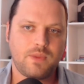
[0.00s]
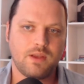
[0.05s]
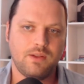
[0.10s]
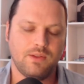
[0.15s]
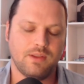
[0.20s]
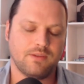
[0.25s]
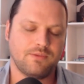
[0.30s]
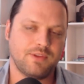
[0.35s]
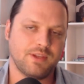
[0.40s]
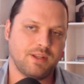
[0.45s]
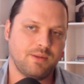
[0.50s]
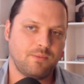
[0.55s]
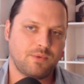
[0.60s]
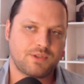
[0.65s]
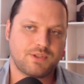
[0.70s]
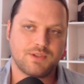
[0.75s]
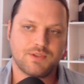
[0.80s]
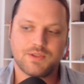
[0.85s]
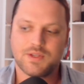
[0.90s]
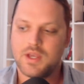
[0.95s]
lived in,
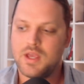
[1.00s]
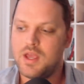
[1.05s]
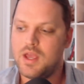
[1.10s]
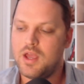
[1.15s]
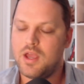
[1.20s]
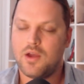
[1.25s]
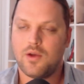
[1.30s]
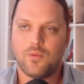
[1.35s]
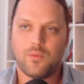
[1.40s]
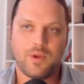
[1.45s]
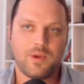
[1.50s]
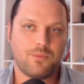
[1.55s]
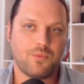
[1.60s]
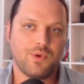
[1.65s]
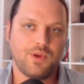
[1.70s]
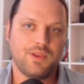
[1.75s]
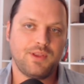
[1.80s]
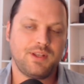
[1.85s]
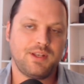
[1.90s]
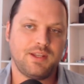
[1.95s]
which is we
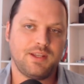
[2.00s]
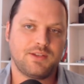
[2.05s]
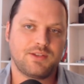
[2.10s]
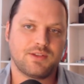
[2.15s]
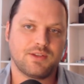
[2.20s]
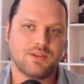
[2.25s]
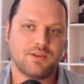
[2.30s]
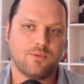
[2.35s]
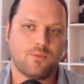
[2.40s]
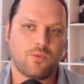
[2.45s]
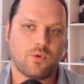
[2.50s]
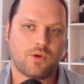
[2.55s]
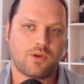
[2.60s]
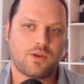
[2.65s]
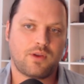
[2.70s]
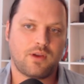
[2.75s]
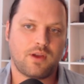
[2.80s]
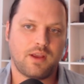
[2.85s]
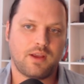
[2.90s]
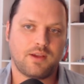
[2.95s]
really need to
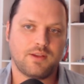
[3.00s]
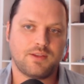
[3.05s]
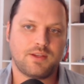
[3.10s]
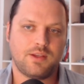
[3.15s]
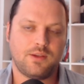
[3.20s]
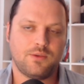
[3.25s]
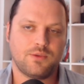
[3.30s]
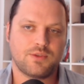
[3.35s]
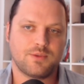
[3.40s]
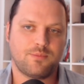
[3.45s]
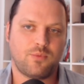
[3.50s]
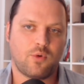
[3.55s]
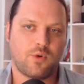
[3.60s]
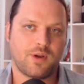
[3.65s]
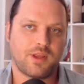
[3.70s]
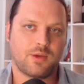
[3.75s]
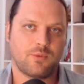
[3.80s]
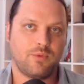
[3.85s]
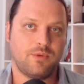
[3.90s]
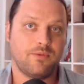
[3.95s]
work and continue
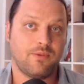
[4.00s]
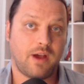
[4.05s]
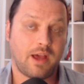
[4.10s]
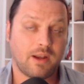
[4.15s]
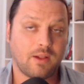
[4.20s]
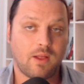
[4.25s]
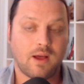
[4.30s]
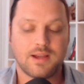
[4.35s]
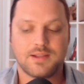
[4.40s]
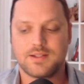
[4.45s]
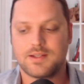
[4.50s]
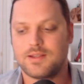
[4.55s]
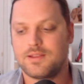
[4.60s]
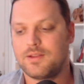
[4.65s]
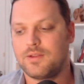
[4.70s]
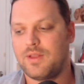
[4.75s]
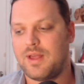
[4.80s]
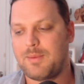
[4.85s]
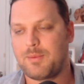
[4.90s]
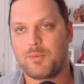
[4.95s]
supporting and revitalizing
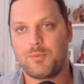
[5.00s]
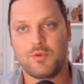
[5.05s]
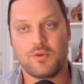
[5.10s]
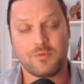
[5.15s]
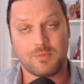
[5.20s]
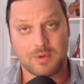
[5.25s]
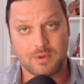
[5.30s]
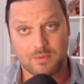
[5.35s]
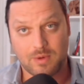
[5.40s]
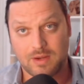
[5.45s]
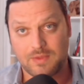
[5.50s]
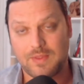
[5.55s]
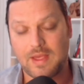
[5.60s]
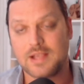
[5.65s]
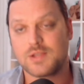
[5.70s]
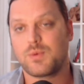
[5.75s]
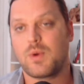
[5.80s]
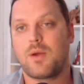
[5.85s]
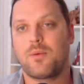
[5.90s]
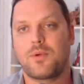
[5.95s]
the labor movement, right?
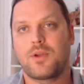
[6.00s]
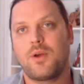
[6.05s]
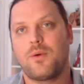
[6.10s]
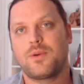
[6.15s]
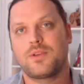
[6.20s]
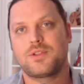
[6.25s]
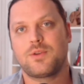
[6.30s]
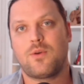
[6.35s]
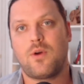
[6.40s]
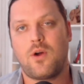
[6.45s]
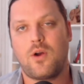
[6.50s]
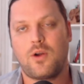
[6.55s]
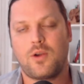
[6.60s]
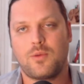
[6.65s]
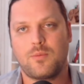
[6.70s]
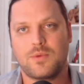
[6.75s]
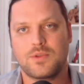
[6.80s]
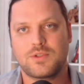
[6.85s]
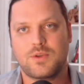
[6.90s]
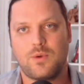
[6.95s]
That's why we're going so hard
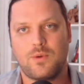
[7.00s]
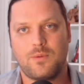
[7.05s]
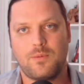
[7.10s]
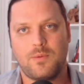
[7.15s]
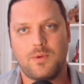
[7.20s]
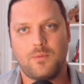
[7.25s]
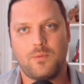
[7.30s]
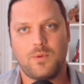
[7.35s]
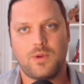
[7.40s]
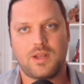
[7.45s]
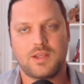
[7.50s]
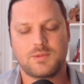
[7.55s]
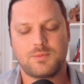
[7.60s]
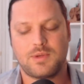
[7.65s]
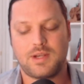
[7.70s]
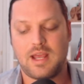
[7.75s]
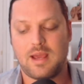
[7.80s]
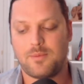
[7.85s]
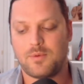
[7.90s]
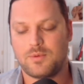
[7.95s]
on what has
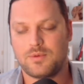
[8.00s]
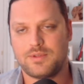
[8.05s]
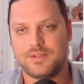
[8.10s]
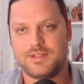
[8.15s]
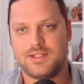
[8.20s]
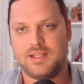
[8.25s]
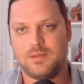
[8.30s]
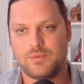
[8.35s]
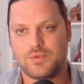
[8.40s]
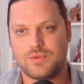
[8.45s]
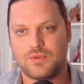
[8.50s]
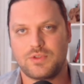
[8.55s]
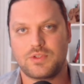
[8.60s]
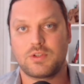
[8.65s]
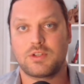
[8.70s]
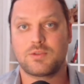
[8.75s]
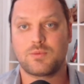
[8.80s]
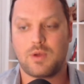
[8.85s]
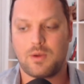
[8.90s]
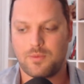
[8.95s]
been happening with the Teamsters.
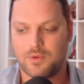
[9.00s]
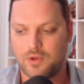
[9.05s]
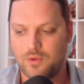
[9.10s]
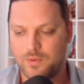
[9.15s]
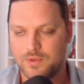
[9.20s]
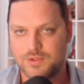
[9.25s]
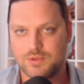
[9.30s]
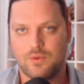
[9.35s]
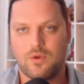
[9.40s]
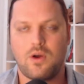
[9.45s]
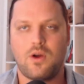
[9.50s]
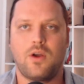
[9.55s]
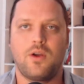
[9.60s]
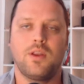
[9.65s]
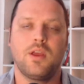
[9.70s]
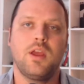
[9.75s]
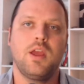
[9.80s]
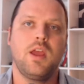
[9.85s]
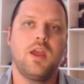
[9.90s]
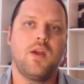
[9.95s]
That's why we're going so
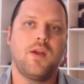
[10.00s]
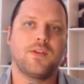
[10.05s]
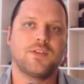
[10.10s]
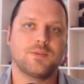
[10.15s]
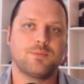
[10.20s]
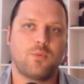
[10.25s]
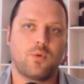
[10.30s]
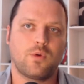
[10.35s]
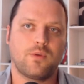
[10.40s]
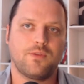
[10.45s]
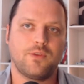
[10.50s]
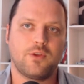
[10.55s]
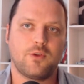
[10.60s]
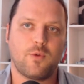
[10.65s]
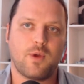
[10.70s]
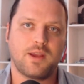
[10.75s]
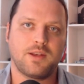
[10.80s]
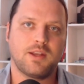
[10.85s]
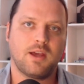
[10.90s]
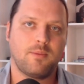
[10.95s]
hard in support of the
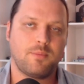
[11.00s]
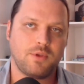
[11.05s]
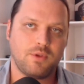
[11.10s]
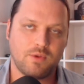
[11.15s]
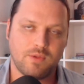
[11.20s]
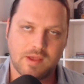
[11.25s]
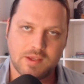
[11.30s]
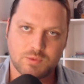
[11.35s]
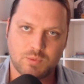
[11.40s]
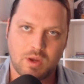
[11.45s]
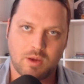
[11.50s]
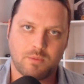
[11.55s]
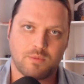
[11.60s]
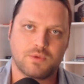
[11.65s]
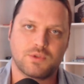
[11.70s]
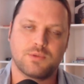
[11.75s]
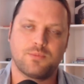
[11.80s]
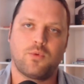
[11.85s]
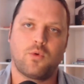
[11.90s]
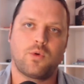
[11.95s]
UAW. That's why we're
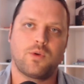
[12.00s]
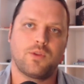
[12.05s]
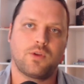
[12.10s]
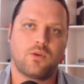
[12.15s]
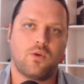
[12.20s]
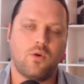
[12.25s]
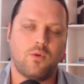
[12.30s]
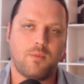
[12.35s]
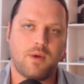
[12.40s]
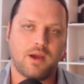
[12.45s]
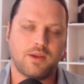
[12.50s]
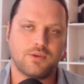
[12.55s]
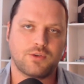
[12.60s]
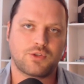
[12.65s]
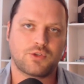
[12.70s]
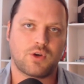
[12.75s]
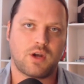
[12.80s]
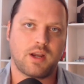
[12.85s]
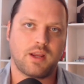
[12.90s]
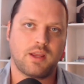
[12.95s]
supporting the coal miner
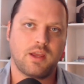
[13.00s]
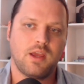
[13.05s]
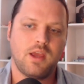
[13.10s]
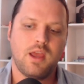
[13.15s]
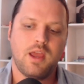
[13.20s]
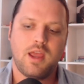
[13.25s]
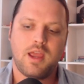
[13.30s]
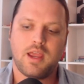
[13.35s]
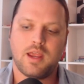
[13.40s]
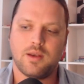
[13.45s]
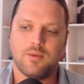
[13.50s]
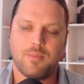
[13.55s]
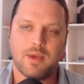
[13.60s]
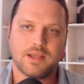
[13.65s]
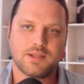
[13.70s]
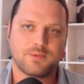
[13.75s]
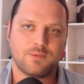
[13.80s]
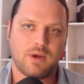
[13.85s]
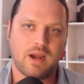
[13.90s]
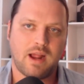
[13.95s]
strike in Bessemer,